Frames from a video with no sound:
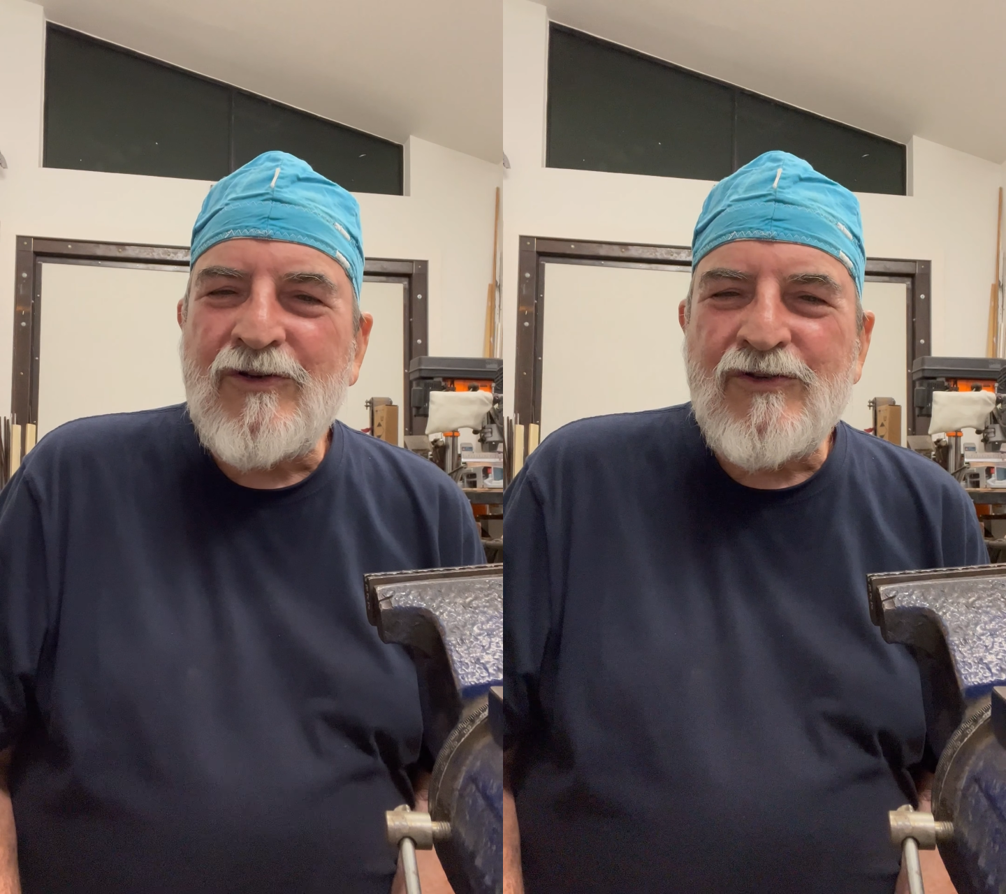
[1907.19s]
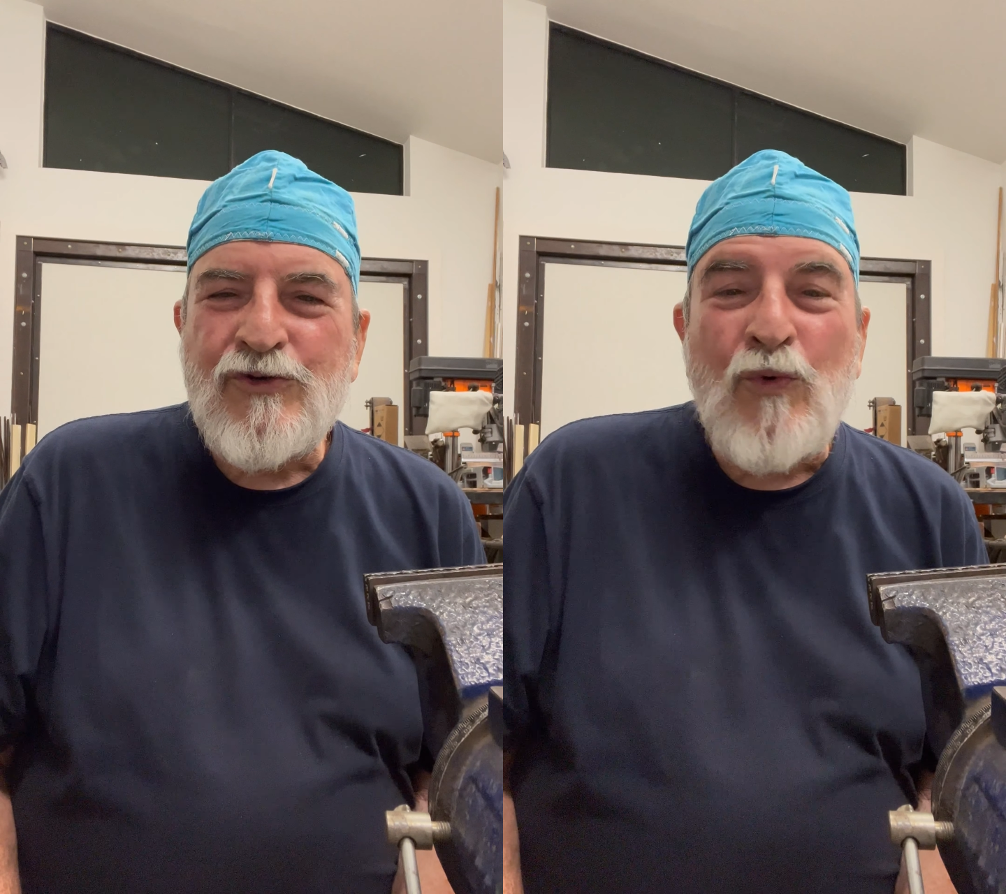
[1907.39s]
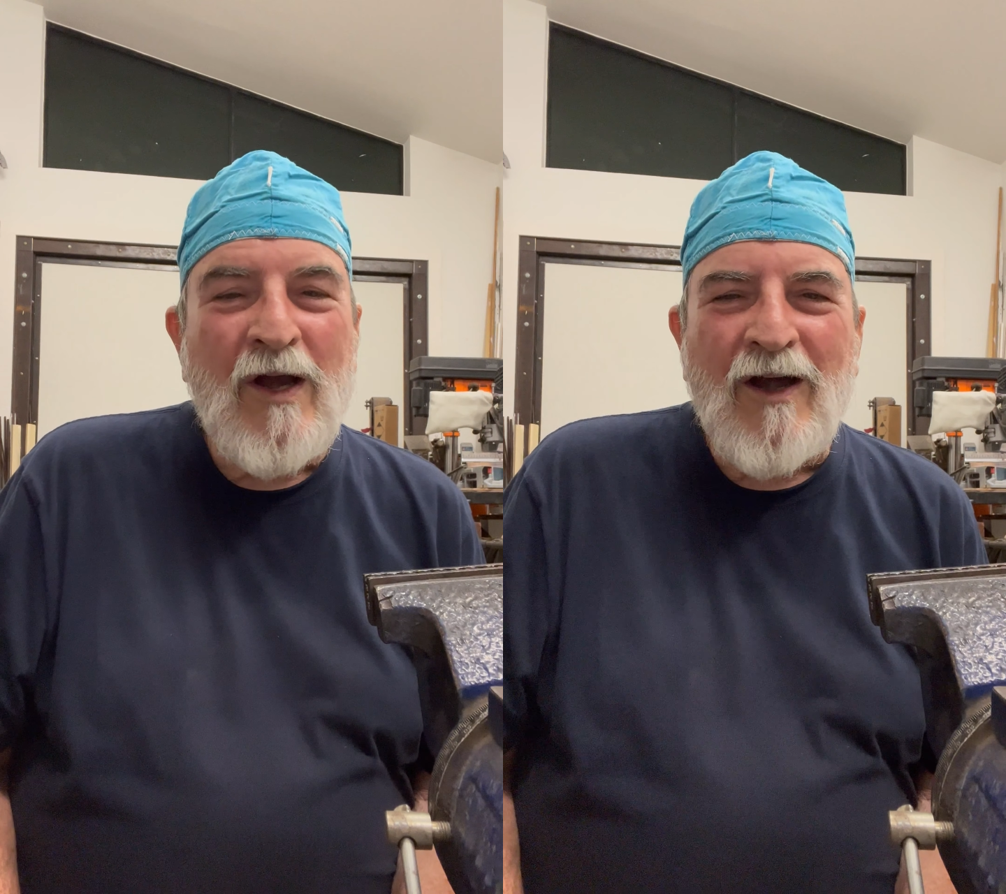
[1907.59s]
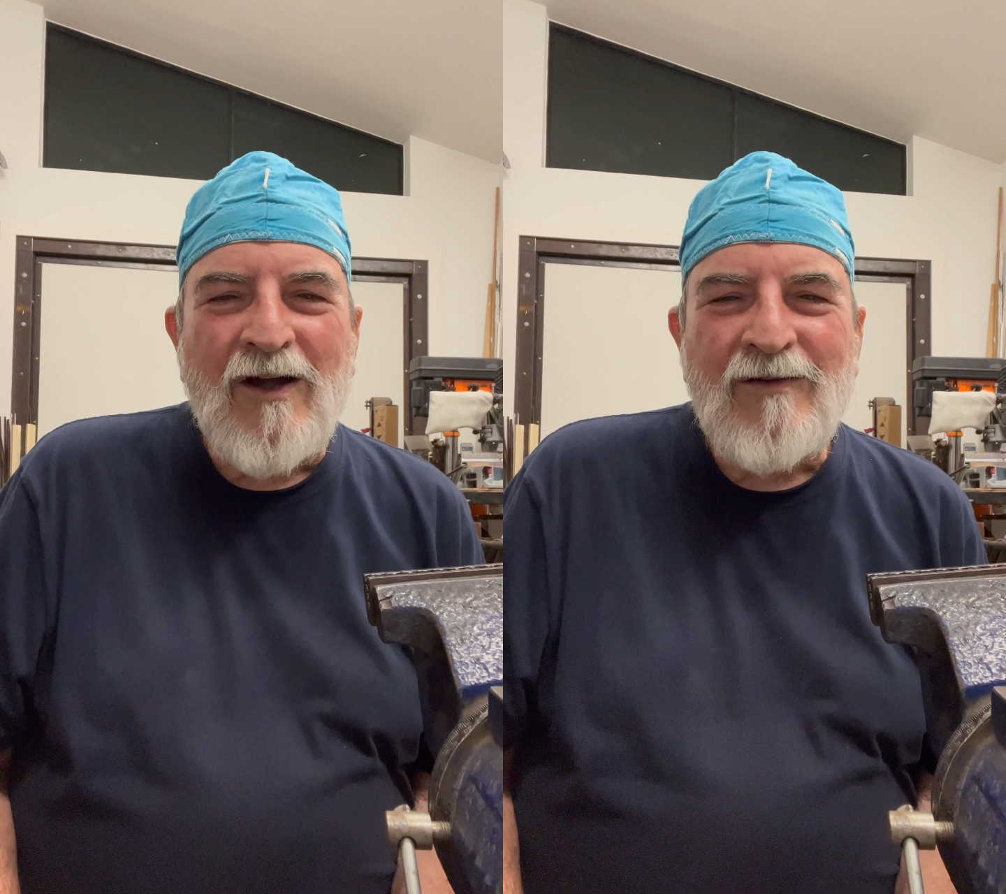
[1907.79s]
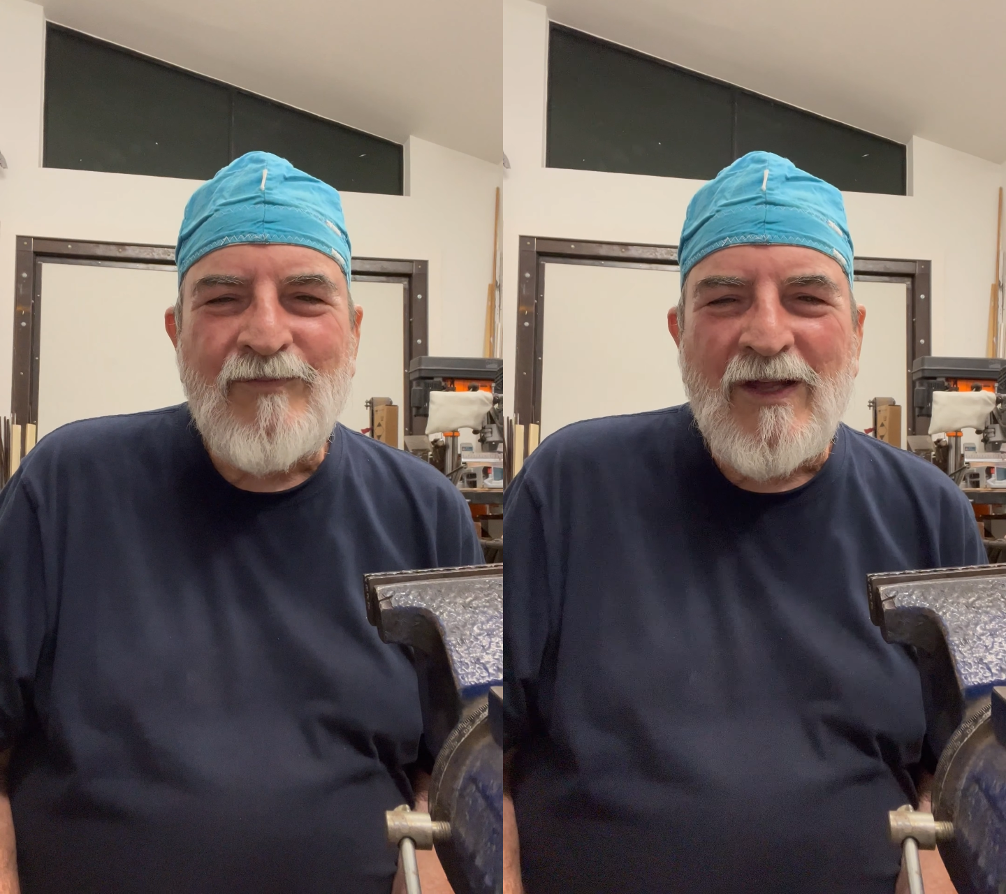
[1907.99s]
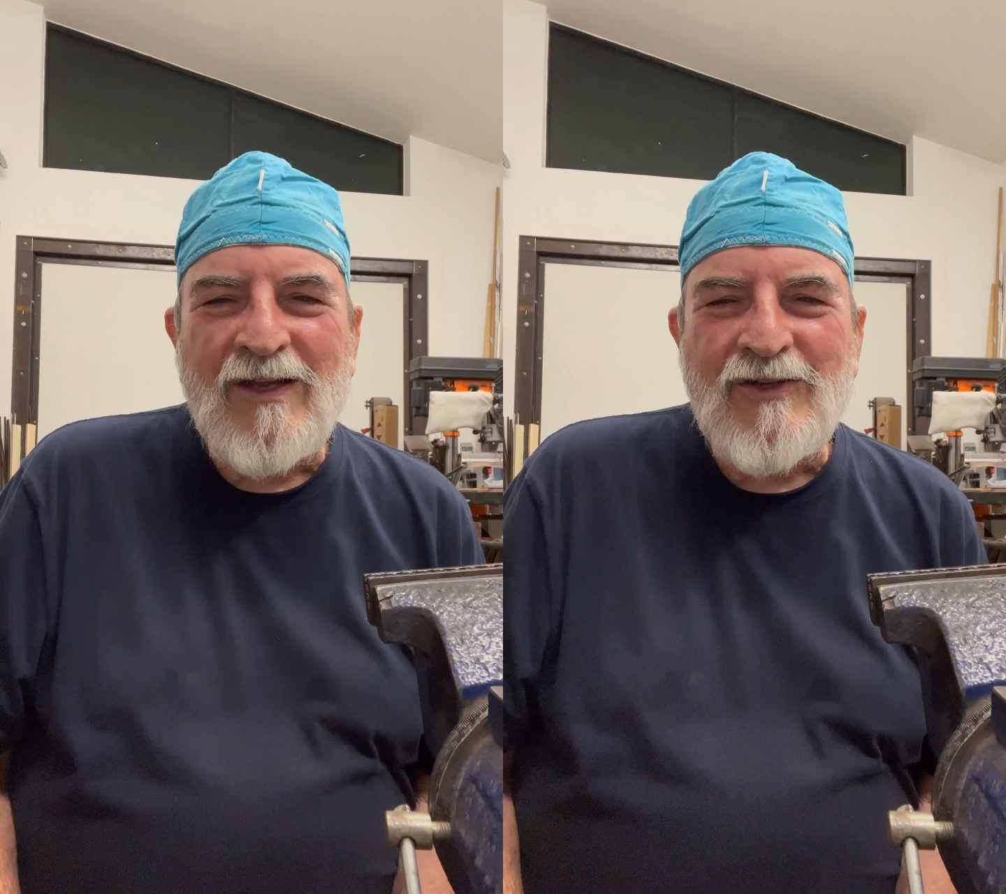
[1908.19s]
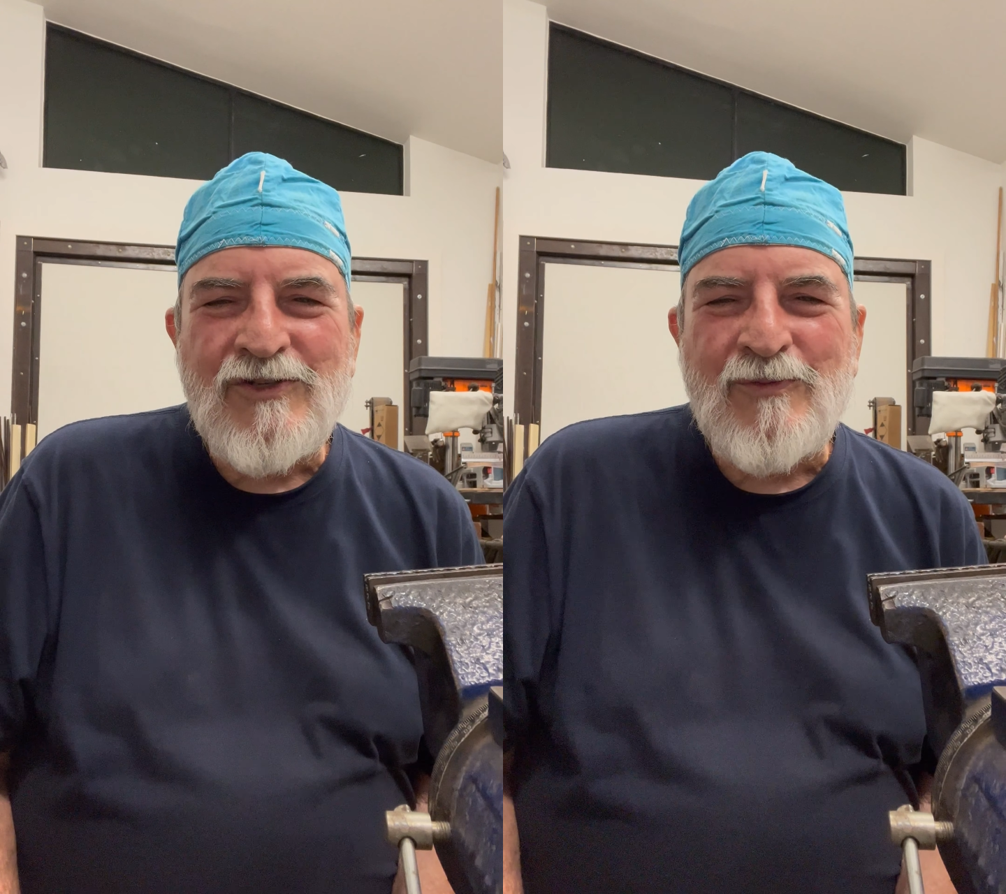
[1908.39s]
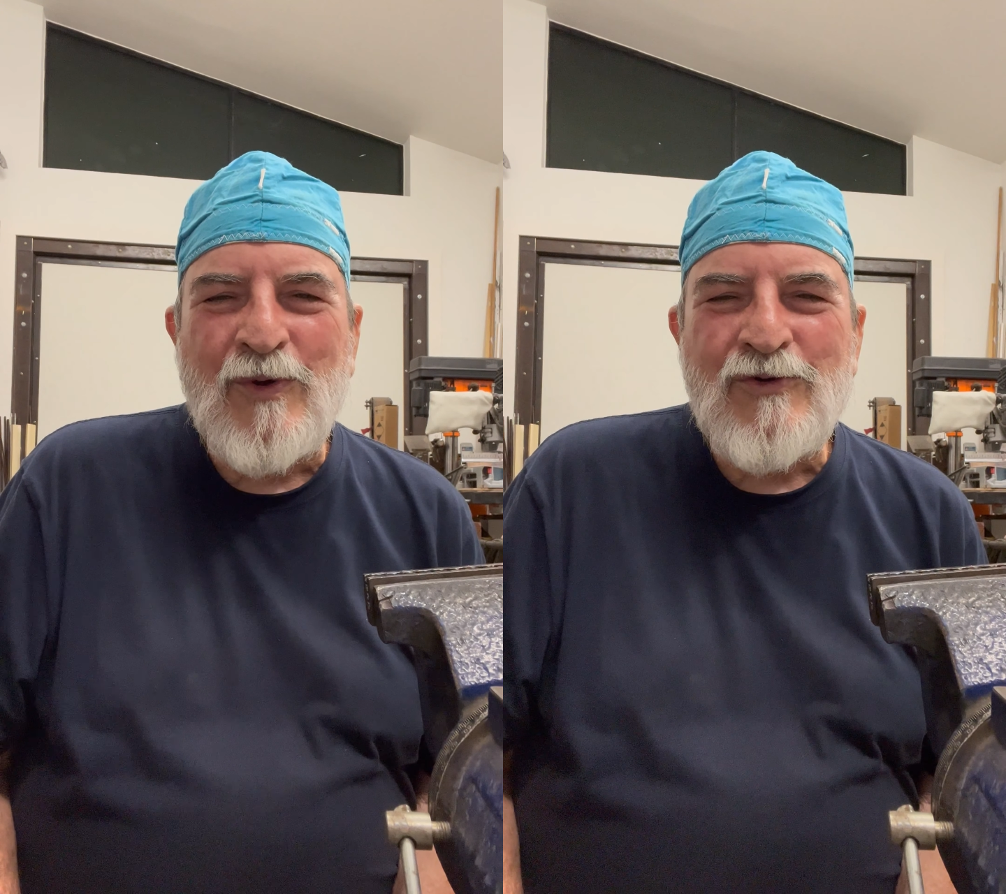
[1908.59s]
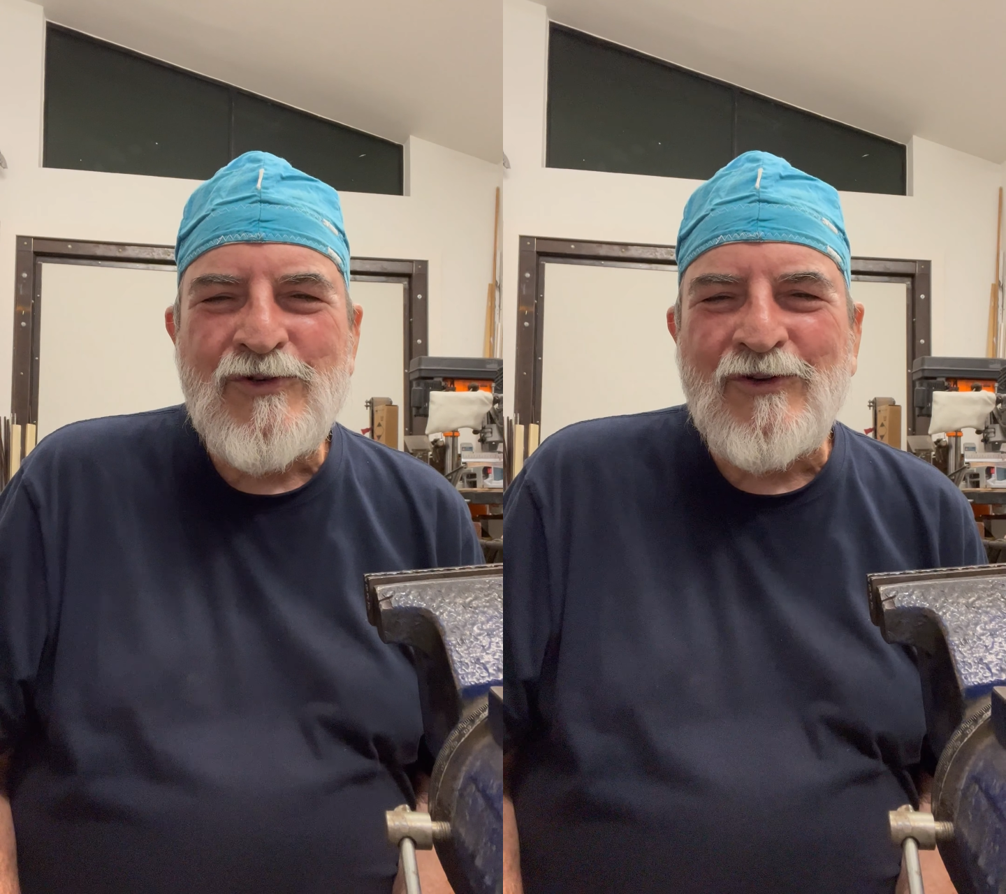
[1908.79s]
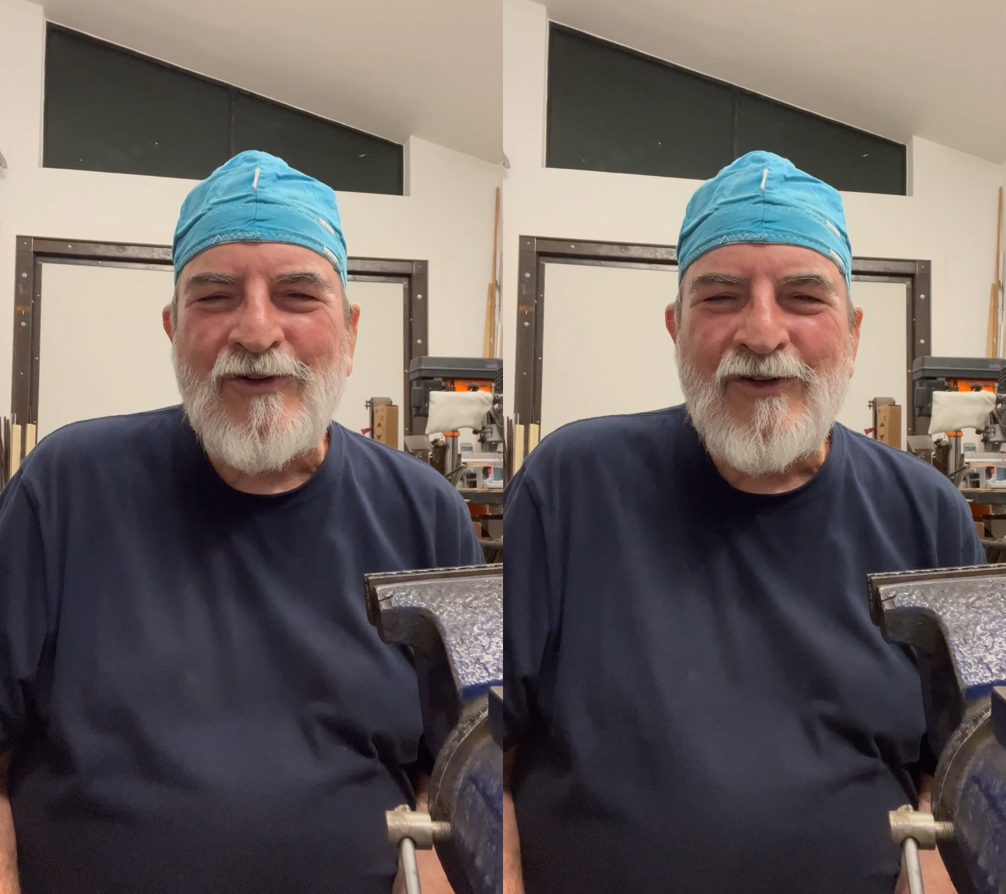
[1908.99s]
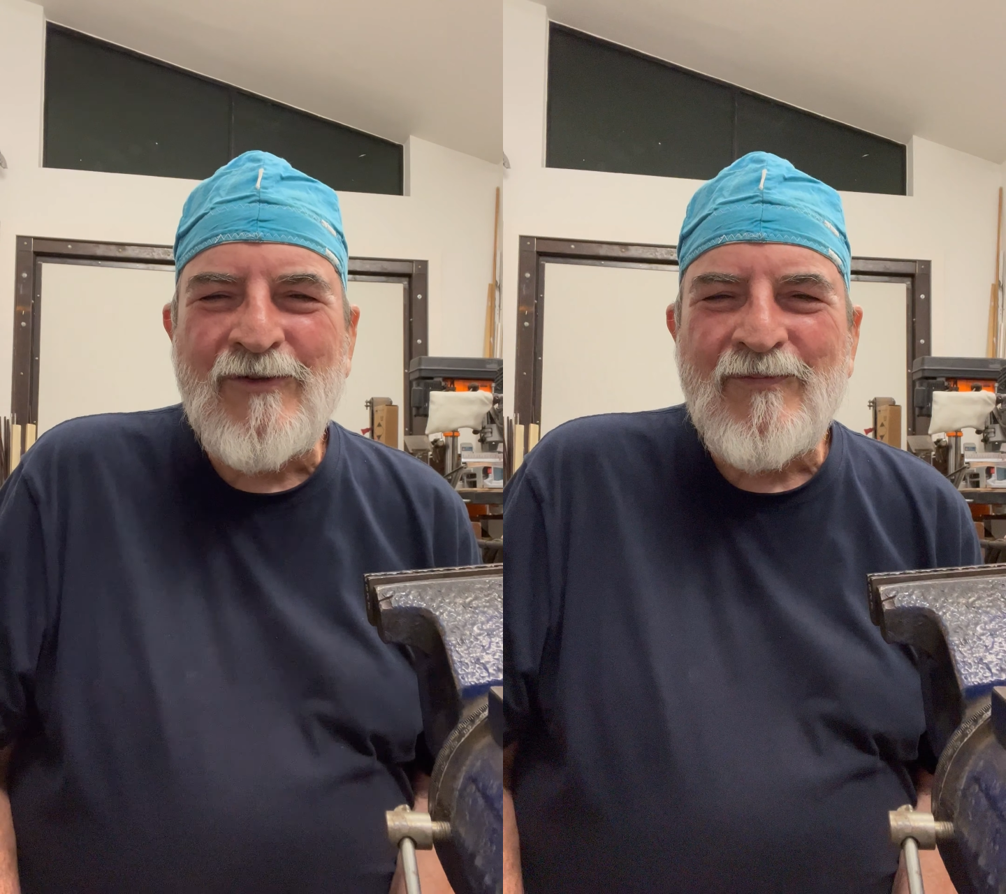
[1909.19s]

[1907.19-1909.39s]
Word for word: square like it's supposed to look,